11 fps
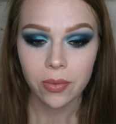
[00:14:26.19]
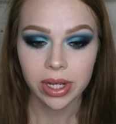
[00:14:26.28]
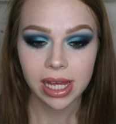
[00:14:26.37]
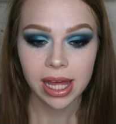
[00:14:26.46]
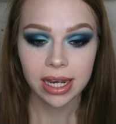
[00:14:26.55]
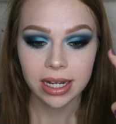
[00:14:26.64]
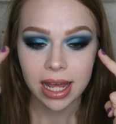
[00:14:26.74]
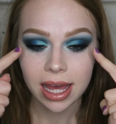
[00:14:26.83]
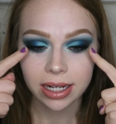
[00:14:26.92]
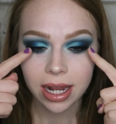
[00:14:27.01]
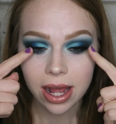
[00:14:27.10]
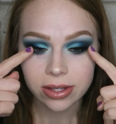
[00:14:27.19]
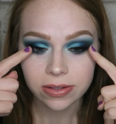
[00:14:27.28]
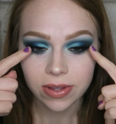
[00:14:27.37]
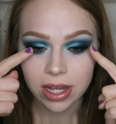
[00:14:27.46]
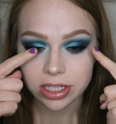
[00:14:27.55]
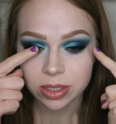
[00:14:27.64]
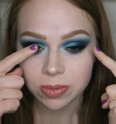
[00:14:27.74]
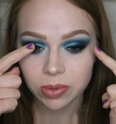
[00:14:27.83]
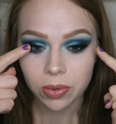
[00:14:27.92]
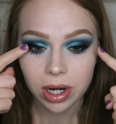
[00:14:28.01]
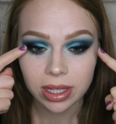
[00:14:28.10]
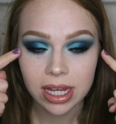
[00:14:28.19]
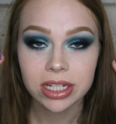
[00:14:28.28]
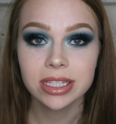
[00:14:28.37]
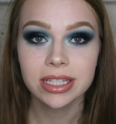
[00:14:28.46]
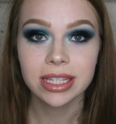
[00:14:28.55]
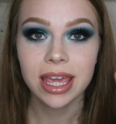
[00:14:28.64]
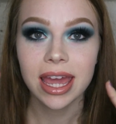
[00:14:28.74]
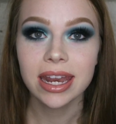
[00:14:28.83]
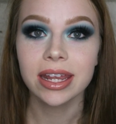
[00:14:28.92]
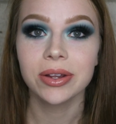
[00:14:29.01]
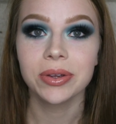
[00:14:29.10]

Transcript: I went ahead and added House of Lashes Boudoir lashes again.